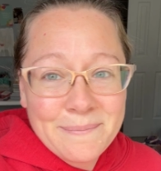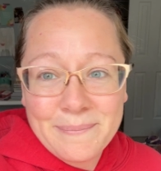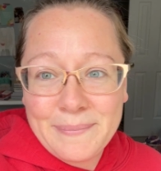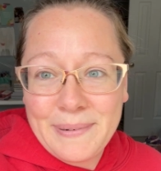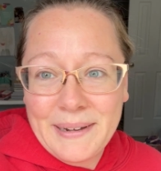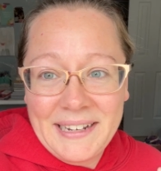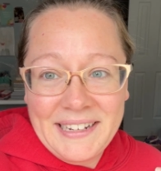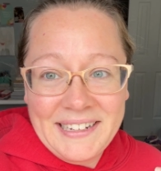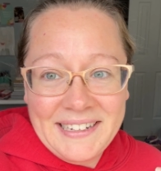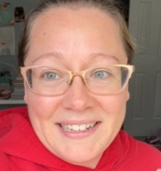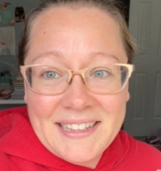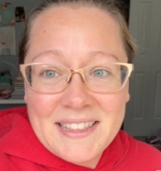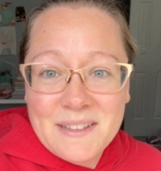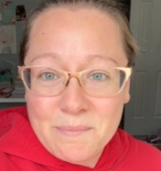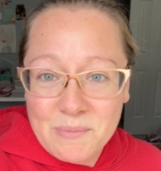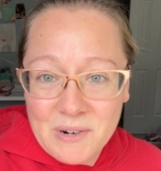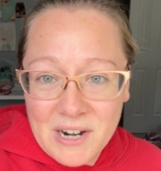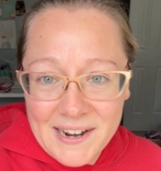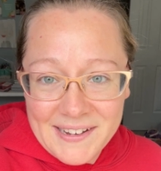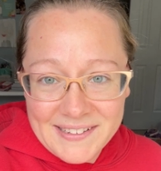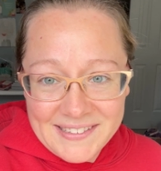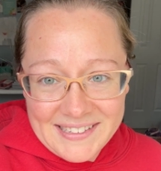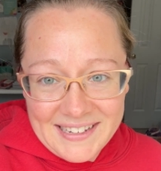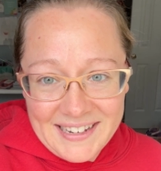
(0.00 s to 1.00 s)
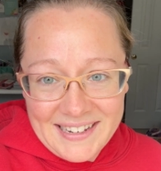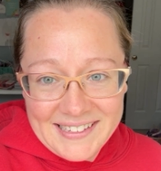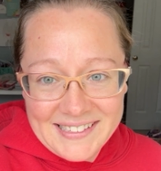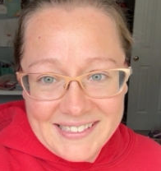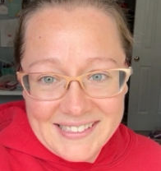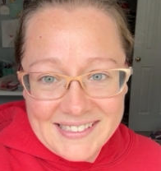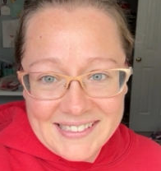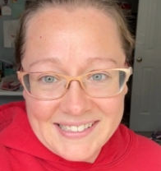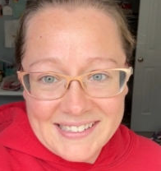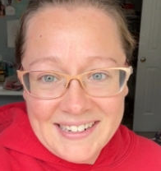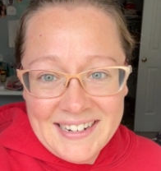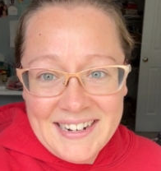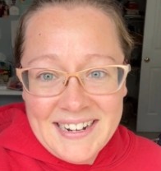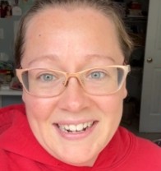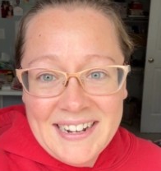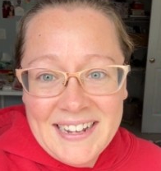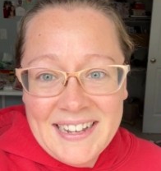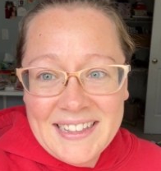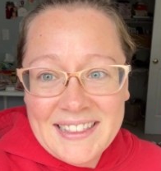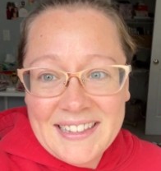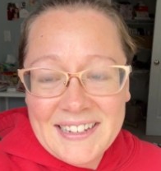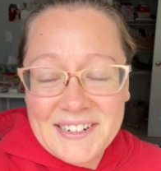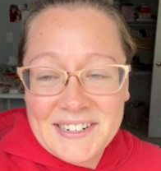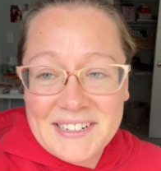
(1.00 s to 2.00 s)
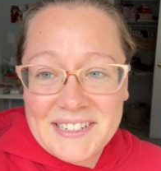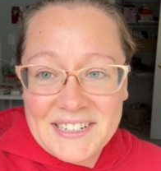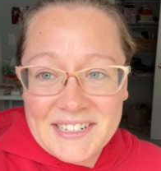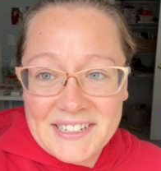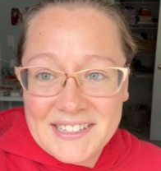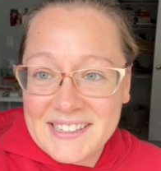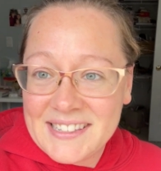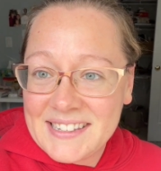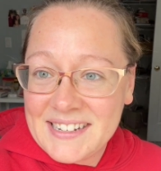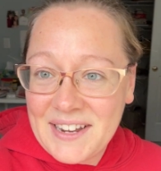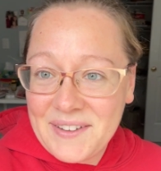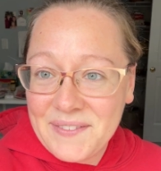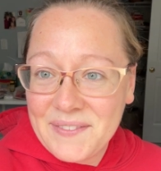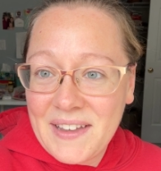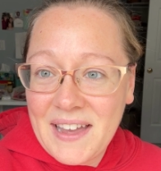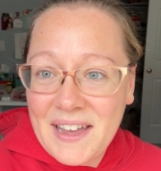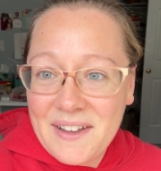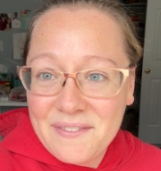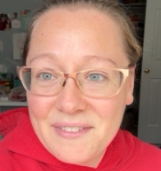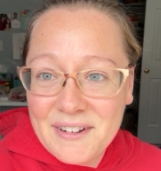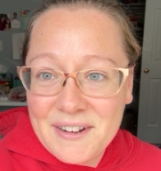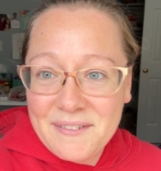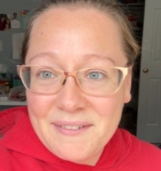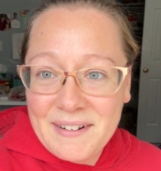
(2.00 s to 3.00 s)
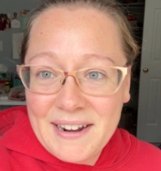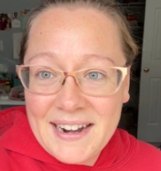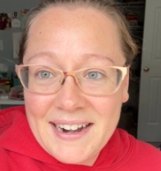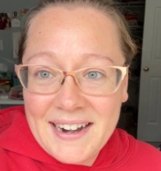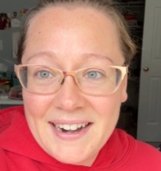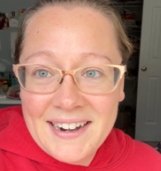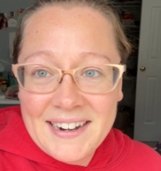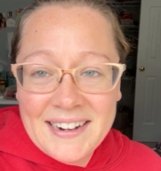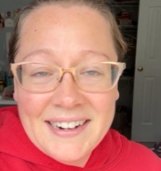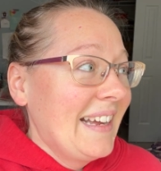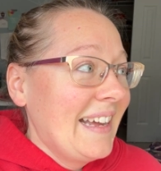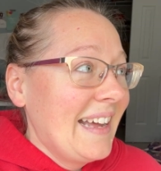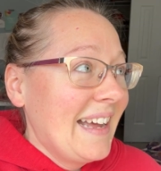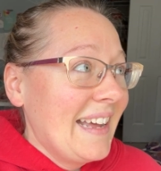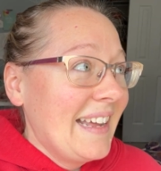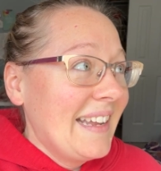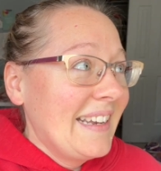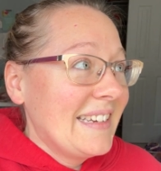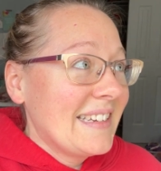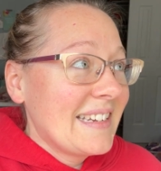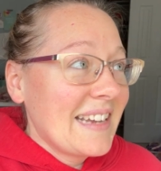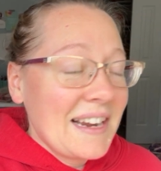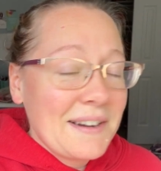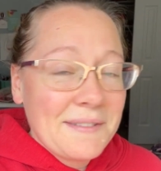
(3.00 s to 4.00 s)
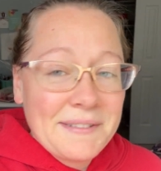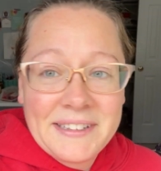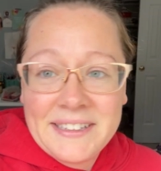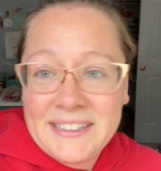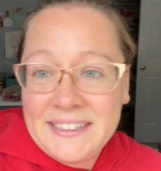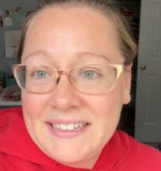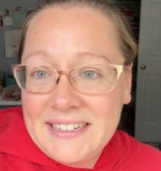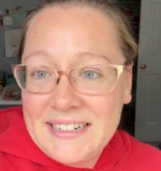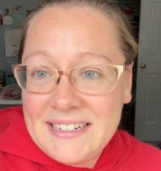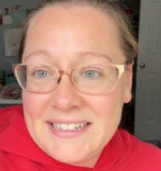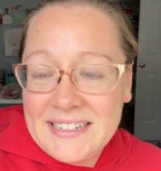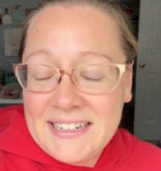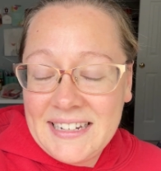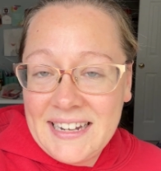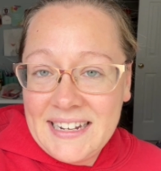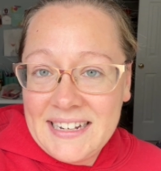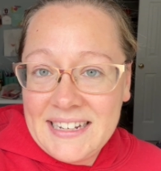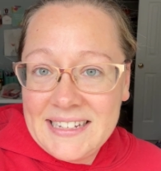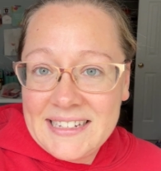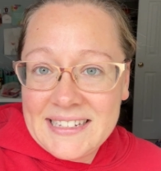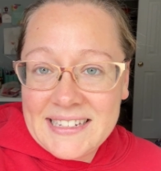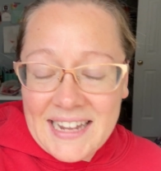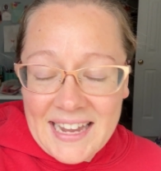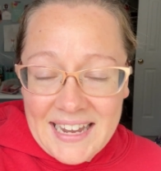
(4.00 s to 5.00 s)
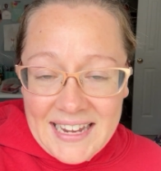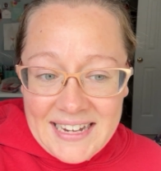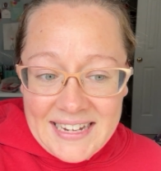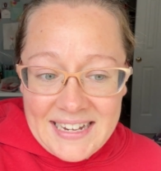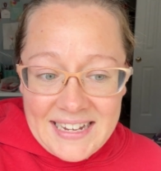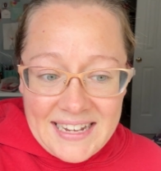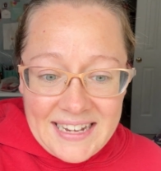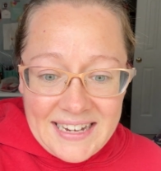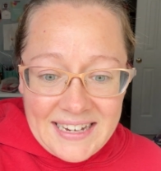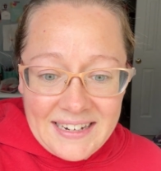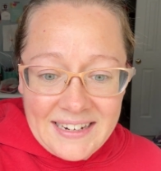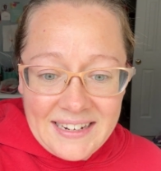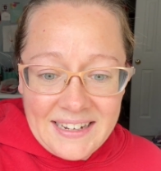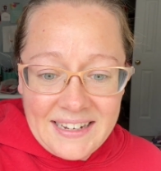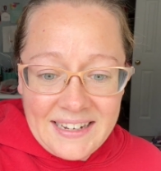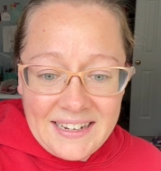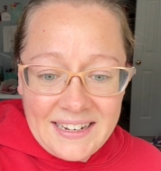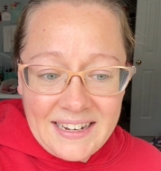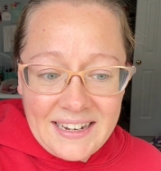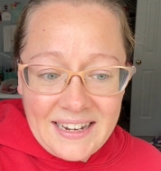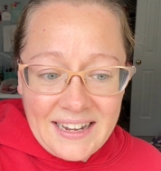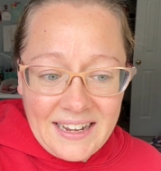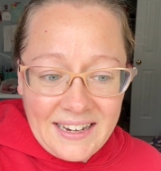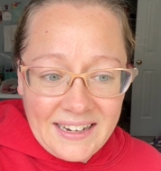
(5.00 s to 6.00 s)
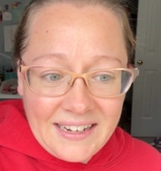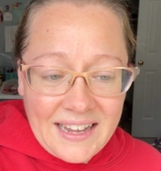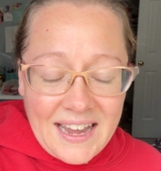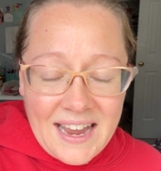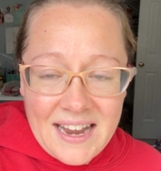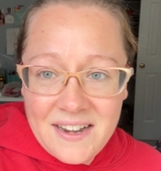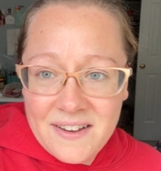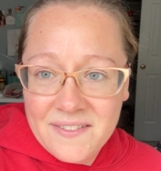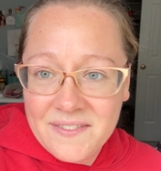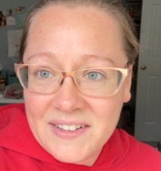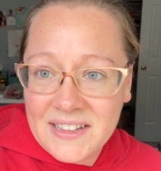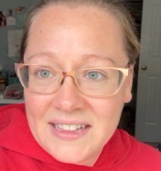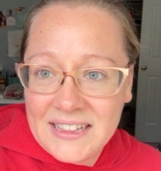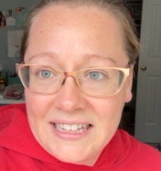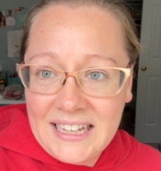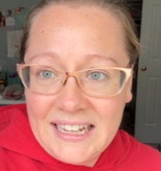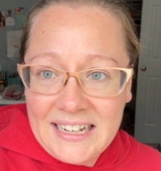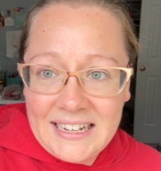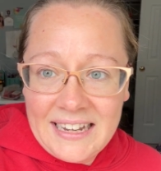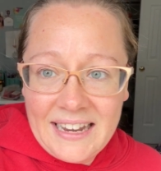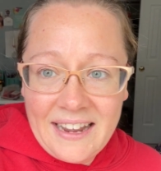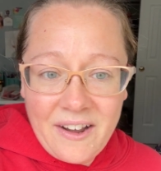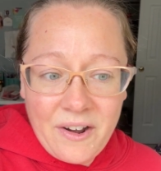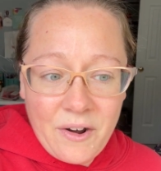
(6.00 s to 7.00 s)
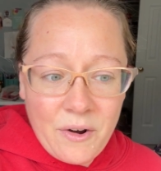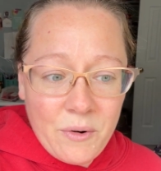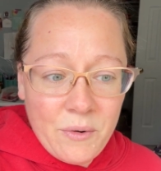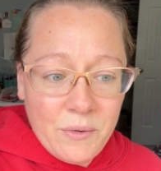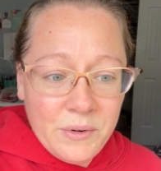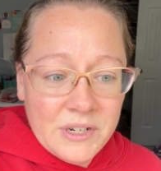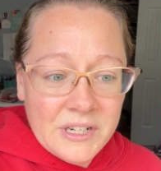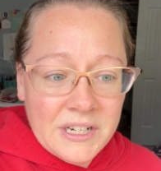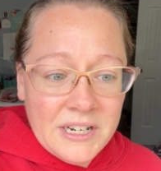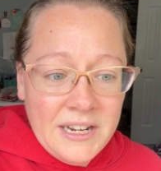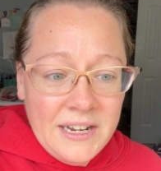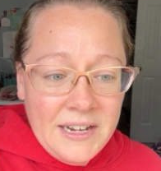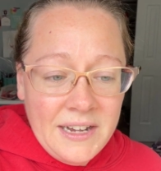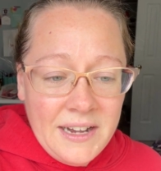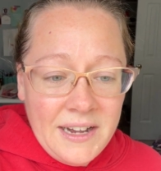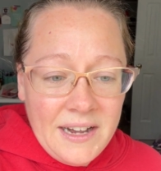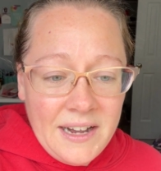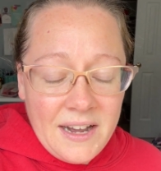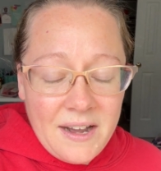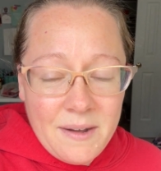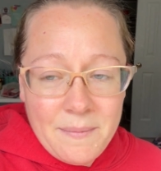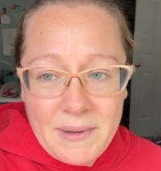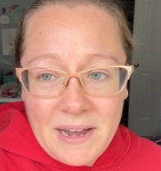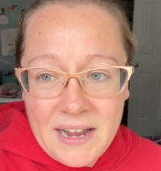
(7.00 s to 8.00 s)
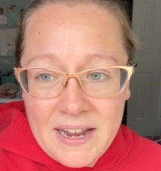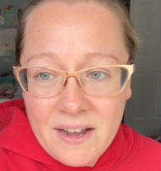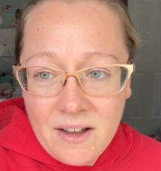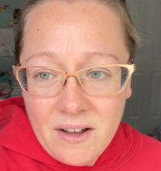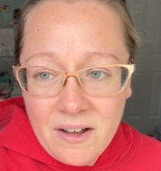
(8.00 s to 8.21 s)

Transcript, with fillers: but in the process, there's just stuff everywhere and I really need to get it tidied and kind of cleaned out. Um, I